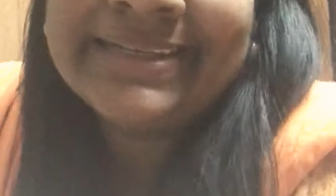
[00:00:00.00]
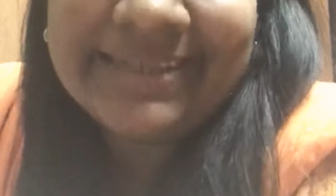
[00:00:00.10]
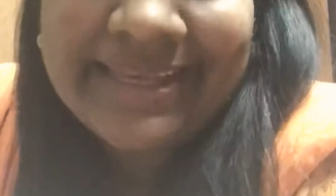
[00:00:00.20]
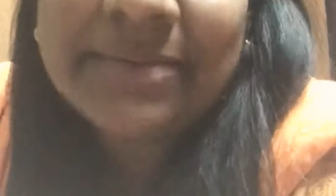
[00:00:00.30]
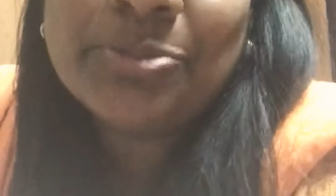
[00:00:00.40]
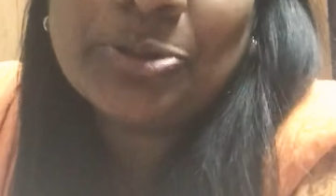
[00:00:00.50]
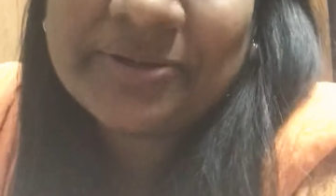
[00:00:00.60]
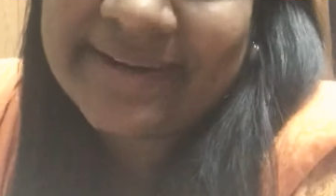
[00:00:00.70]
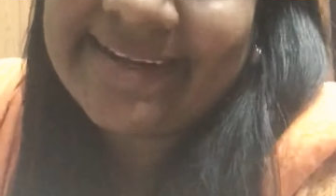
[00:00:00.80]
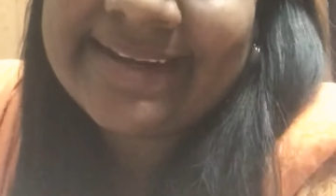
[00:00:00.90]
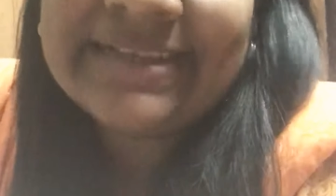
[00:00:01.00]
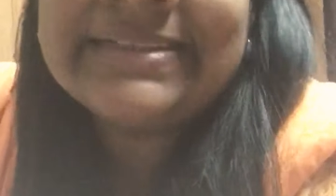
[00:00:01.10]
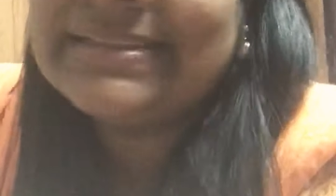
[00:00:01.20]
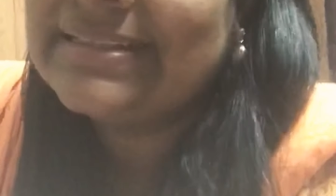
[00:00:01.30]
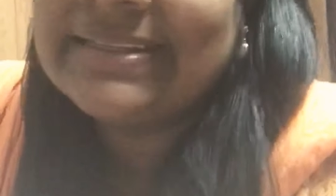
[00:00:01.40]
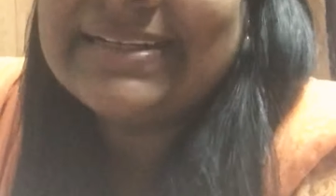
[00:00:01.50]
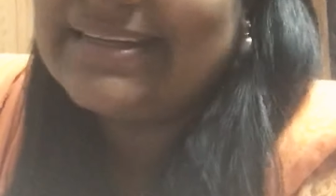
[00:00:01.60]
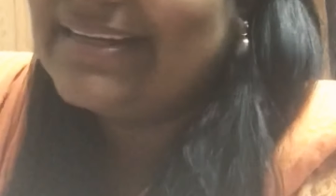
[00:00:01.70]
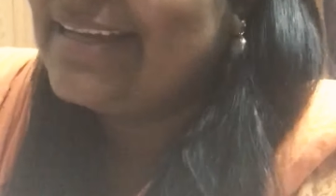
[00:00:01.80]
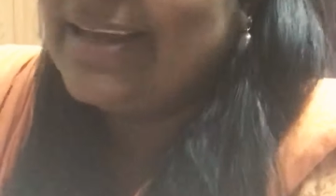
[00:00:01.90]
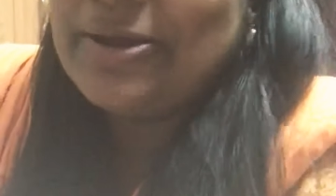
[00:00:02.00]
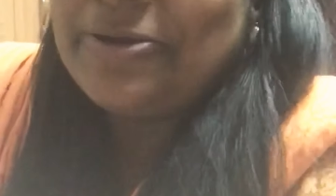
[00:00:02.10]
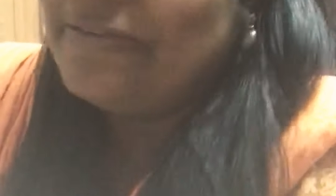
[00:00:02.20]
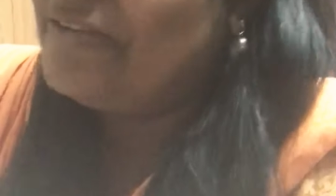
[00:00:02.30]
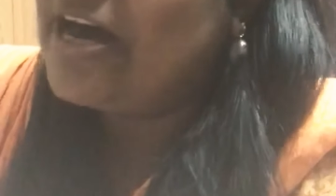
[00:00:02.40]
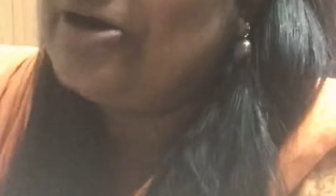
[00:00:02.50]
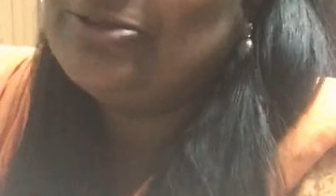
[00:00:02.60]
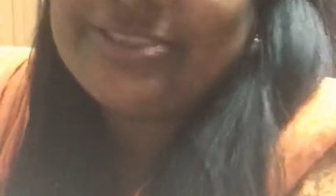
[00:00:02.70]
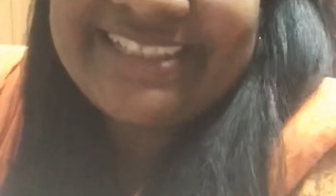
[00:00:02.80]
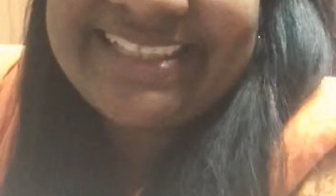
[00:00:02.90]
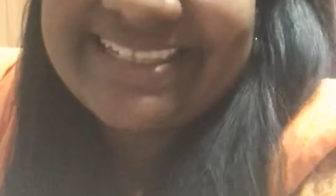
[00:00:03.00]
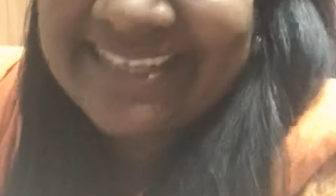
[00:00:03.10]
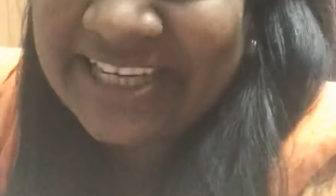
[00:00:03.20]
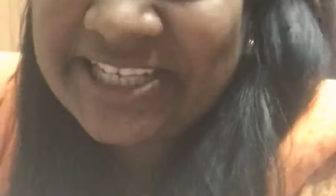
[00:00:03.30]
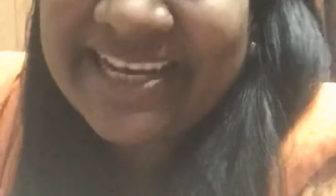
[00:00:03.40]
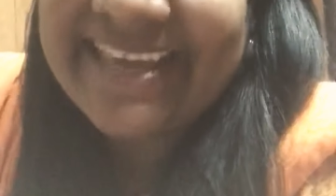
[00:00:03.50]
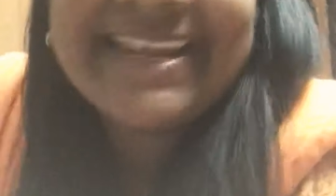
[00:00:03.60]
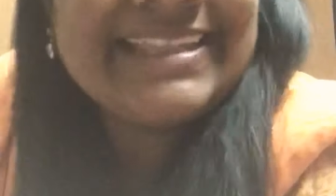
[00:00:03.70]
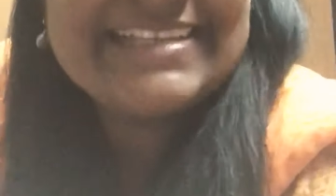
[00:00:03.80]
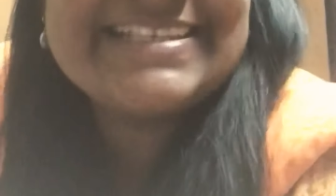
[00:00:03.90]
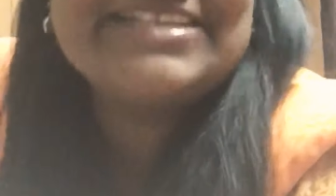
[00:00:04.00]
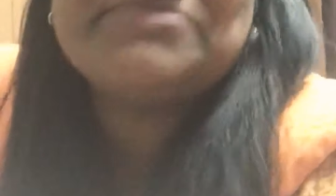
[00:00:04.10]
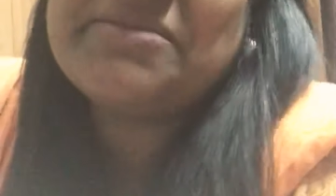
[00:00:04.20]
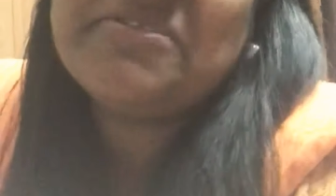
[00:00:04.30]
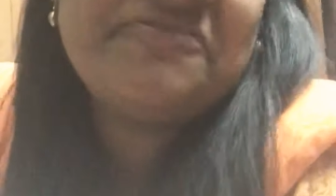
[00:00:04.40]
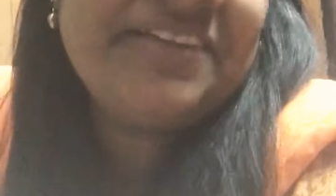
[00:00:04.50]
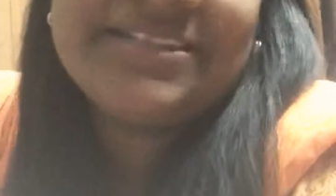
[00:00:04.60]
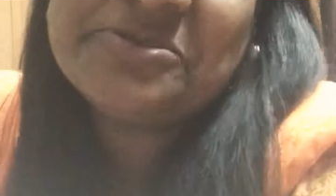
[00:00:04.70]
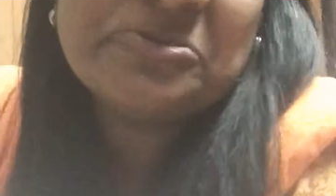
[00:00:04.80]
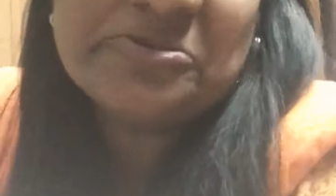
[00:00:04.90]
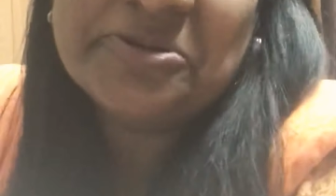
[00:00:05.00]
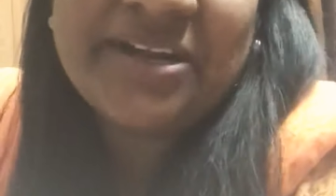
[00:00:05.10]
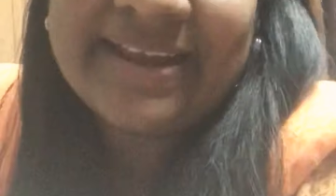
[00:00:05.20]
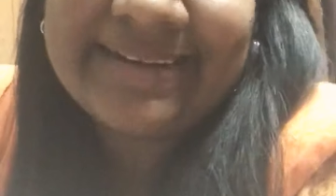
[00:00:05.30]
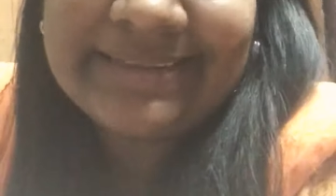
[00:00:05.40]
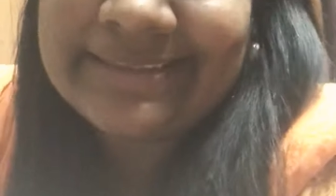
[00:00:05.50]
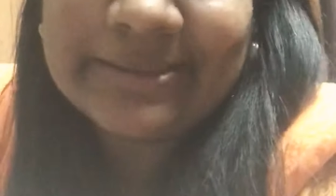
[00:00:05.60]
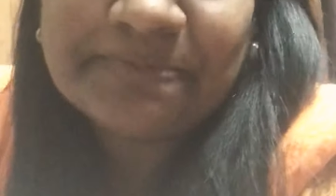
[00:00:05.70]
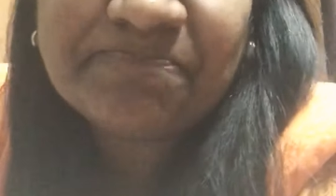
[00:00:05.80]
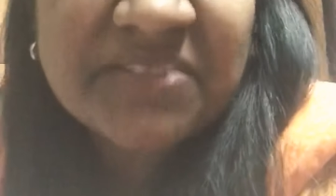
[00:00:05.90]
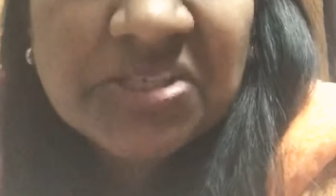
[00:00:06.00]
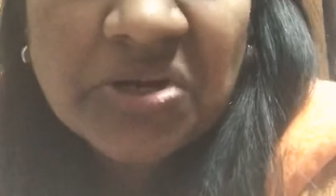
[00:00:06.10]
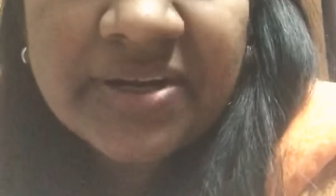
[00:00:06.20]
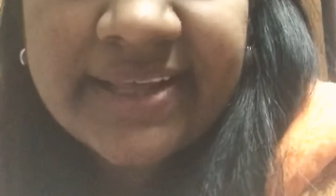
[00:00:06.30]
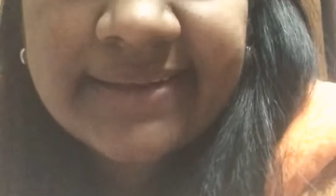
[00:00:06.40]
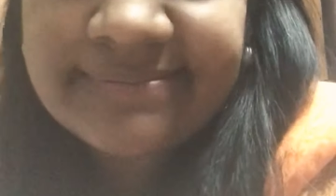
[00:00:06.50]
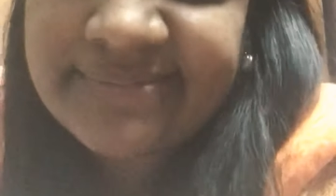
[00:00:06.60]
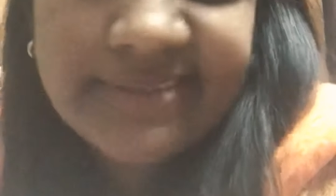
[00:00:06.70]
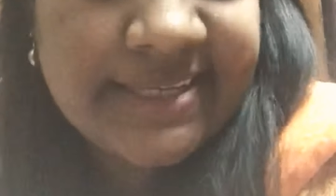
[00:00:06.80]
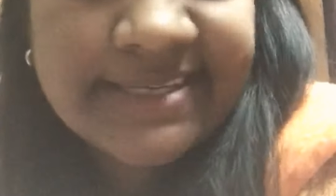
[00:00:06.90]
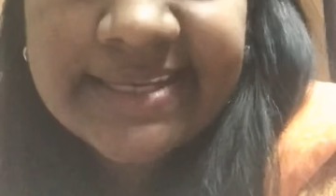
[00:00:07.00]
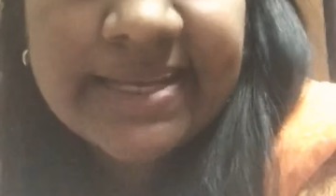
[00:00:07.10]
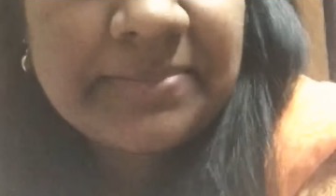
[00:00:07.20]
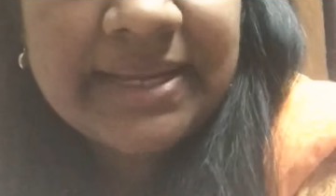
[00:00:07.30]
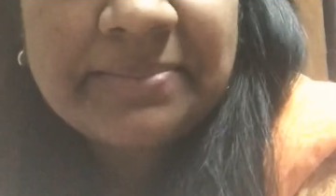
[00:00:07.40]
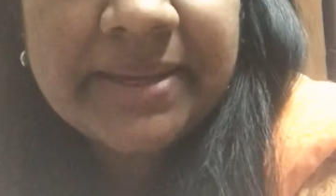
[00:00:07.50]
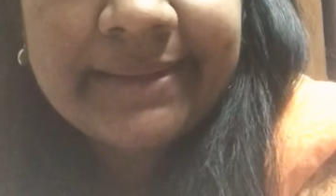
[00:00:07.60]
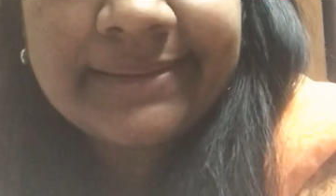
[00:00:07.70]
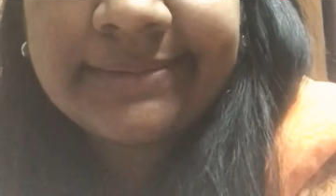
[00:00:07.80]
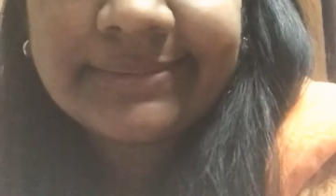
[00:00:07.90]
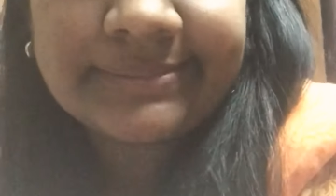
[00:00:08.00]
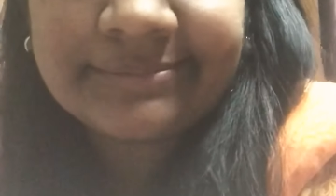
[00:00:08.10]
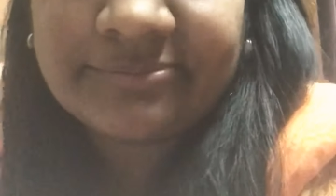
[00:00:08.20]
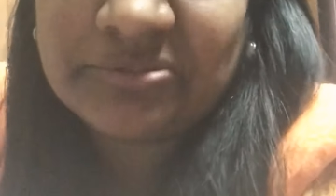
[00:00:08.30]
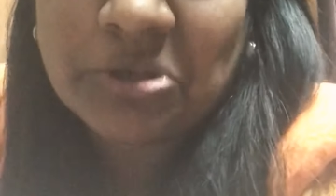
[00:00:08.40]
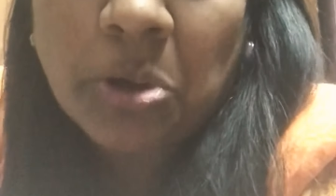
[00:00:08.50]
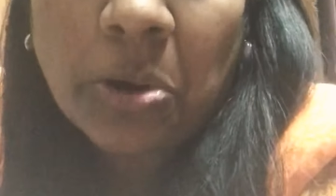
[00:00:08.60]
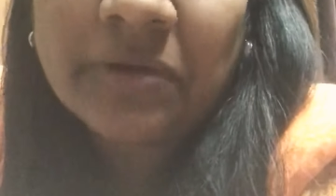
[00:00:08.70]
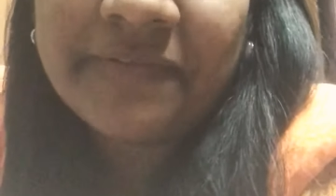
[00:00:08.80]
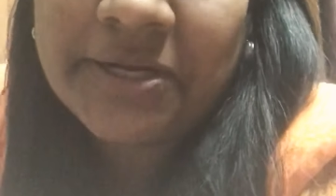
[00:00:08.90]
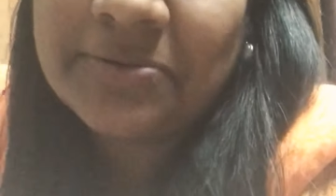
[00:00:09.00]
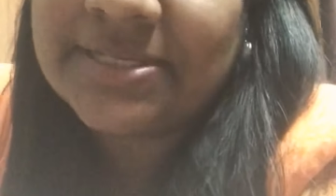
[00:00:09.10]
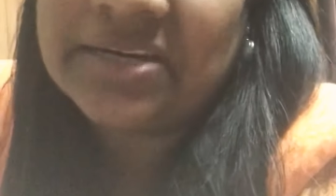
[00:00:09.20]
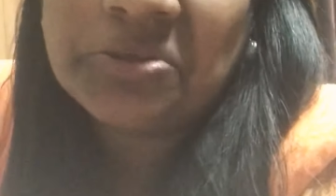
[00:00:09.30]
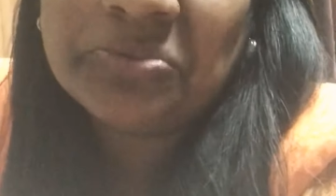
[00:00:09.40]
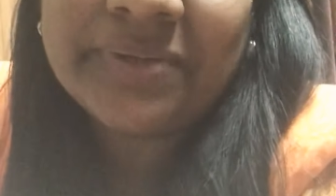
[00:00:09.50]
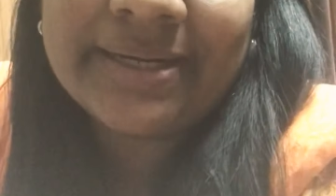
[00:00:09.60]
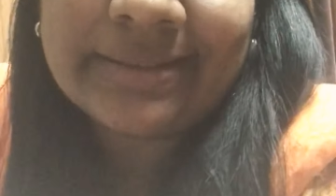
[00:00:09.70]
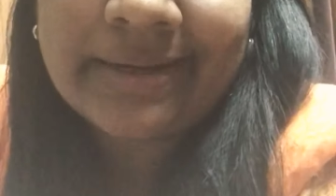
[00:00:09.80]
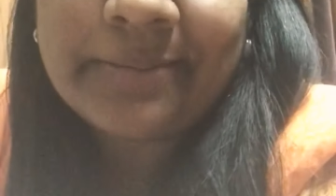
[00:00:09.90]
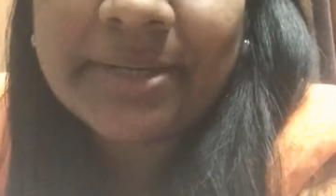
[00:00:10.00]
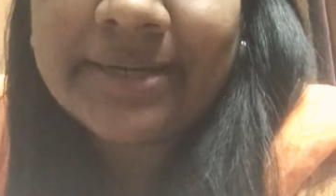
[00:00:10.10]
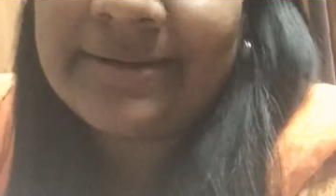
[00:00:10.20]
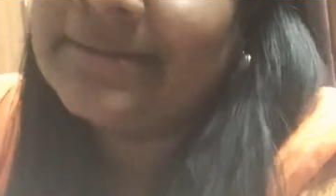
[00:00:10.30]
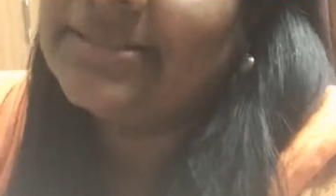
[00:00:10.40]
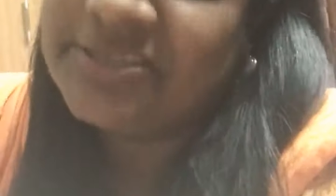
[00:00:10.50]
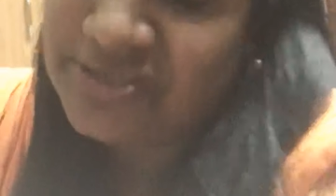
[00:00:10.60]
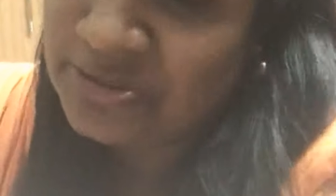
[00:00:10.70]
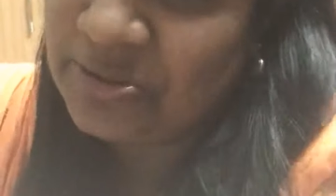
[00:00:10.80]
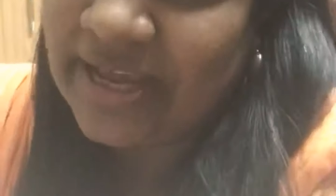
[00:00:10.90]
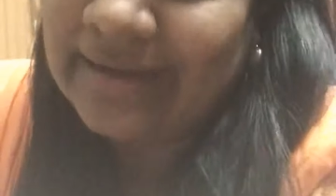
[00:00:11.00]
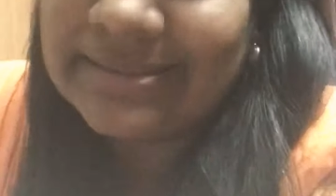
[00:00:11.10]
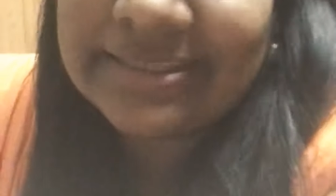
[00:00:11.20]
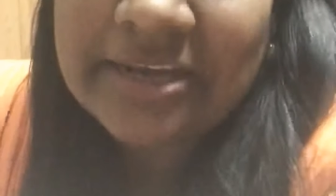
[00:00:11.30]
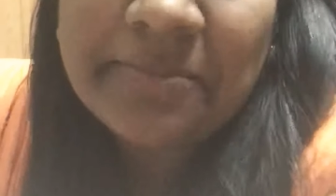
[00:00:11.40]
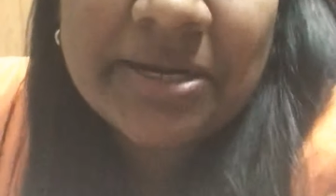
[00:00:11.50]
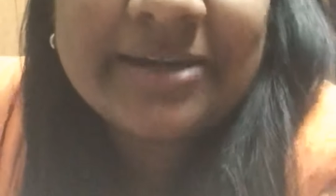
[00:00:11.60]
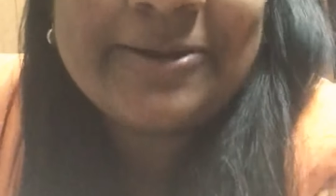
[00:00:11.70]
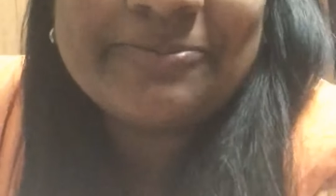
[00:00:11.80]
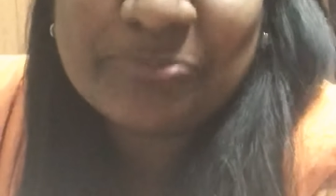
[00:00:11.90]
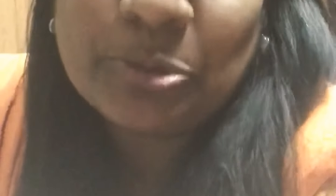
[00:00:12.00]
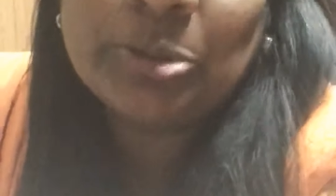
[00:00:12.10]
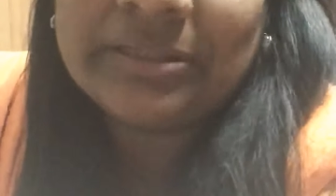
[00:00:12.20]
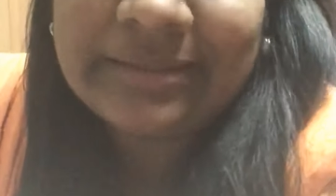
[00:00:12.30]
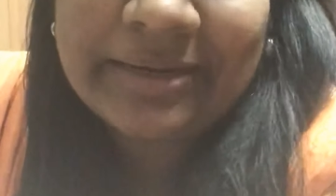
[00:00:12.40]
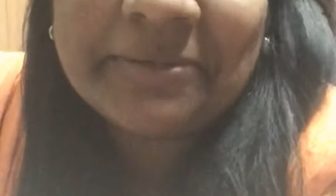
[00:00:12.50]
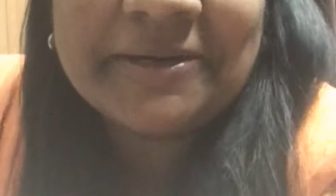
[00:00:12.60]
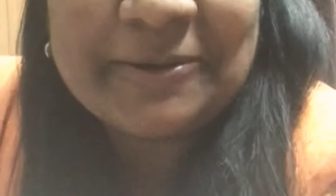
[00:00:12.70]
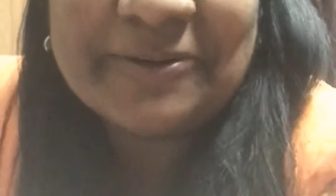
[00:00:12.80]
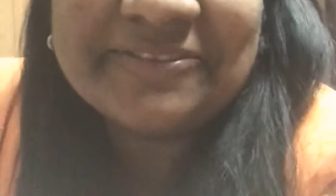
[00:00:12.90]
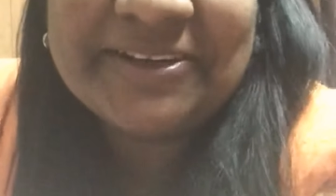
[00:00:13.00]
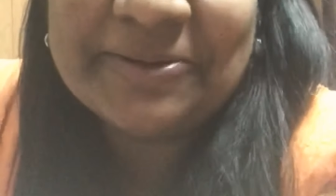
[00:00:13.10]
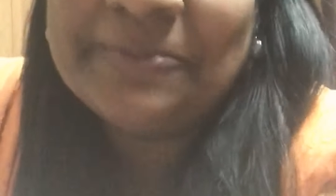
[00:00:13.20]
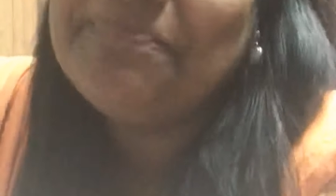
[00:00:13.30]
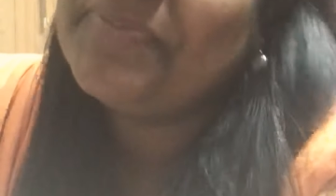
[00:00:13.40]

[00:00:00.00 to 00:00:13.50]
ebook writing. Wow, just sharing this is making me feel so good, and it's already, these days I'm like making long videos, yeah, 2 minute, 3 minute, so yeah, it's a 3 minute, more than 3 minute long video.